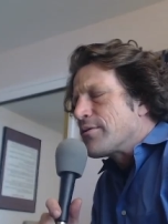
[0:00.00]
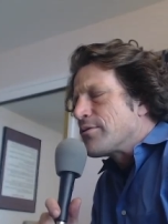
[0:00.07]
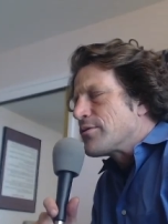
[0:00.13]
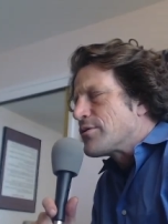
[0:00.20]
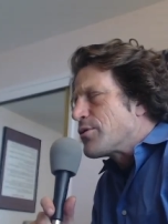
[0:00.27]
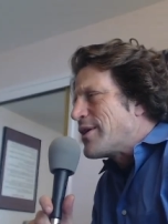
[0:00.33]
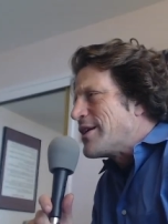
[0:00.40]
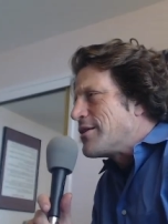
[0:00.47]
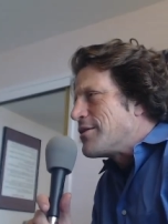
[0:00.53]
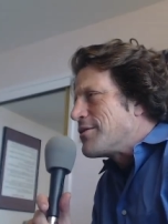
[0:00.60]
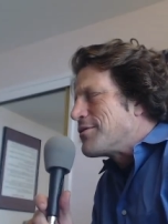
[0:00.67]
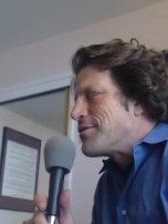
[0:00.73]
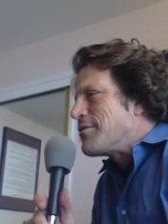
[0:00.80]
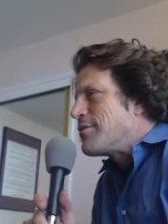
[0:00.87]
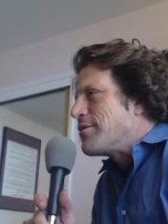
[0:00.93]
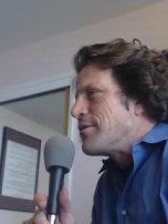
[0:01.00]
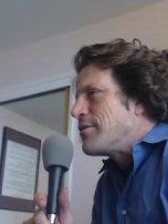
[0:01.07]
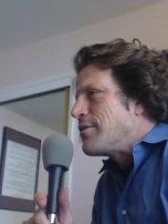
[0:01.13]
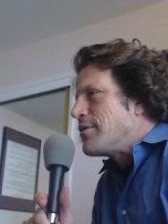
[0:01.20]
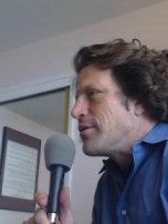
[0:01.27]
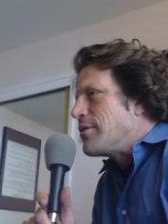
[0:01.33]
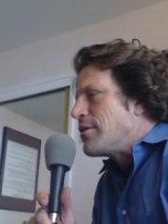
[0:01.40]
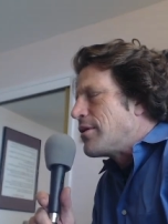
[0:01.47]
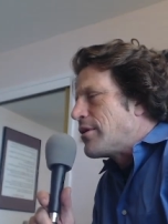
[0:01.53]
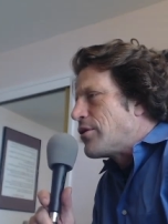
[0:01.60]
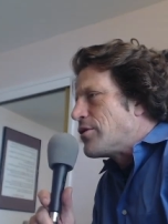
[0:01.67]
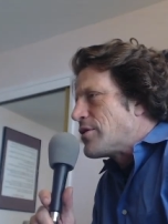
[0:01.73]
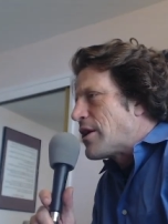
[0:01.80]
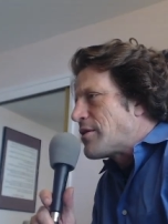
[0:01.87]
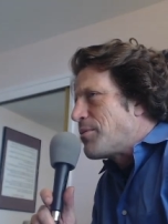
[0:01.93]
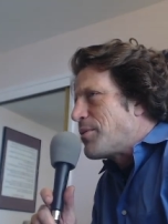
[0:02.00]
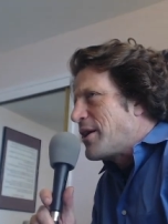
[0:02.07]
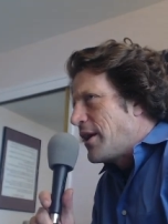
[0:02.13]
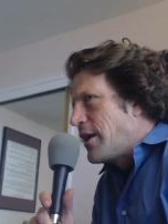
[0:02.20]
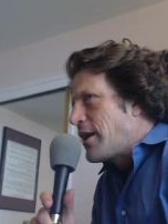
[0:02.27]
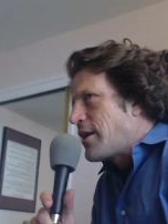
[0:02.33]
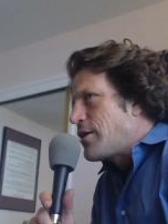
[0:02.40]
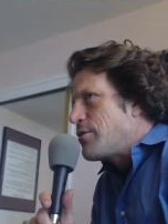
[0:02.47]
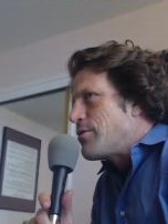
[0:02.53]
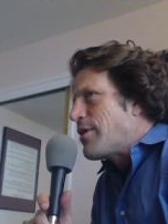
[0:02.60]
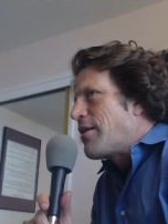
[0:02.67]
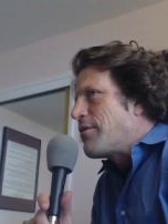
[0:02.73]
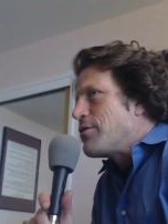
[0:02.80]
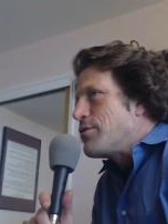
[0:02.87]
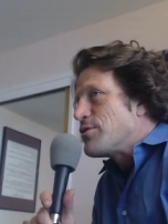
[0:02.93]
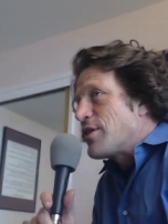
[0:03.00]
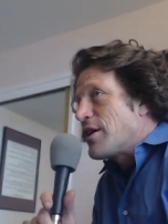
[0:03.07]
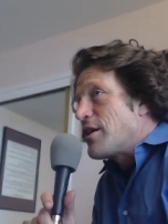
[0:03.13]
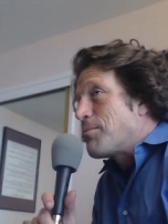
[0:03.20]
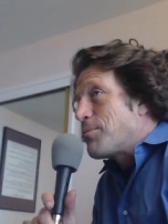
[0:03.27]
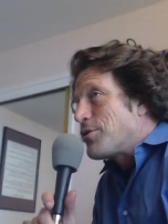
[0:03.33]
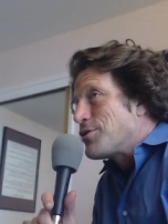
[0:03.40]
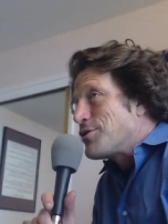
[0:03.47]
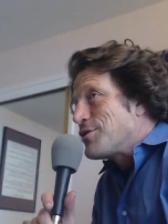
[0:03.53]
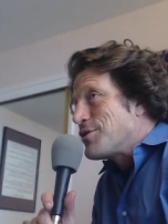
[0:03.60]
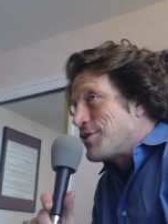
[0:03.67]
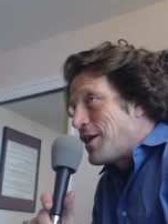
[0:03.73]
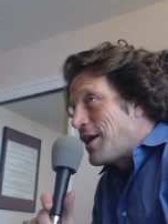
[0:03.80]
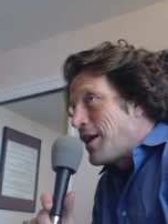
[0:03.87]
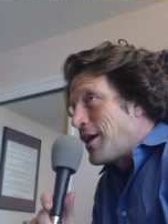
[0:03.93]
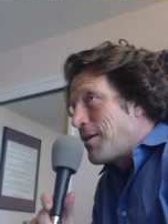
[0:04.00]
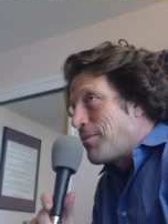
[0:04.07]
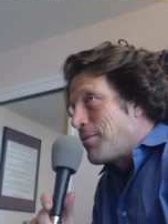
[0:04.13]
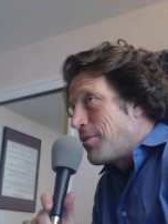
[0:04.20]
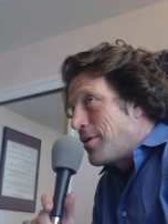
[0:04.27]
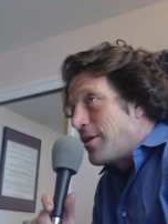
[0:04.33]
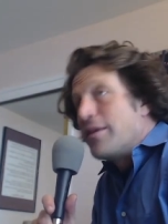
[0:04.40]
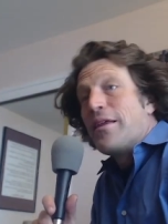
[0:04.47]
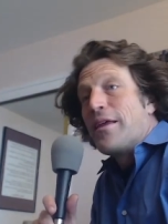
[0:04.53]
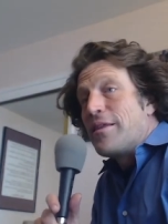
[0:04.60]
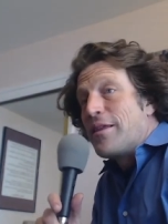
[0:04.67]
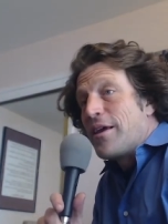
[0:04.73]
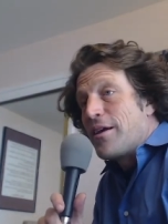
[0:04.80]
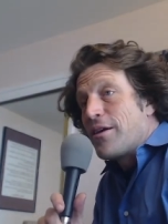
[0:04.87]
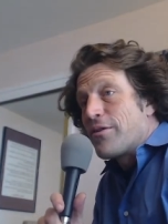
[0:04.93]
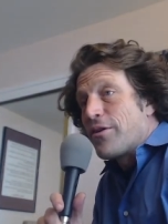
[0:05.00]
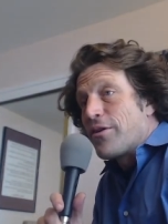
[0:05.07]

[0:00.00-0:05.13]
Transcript: So there at the beginning you say a person's name and then they hear their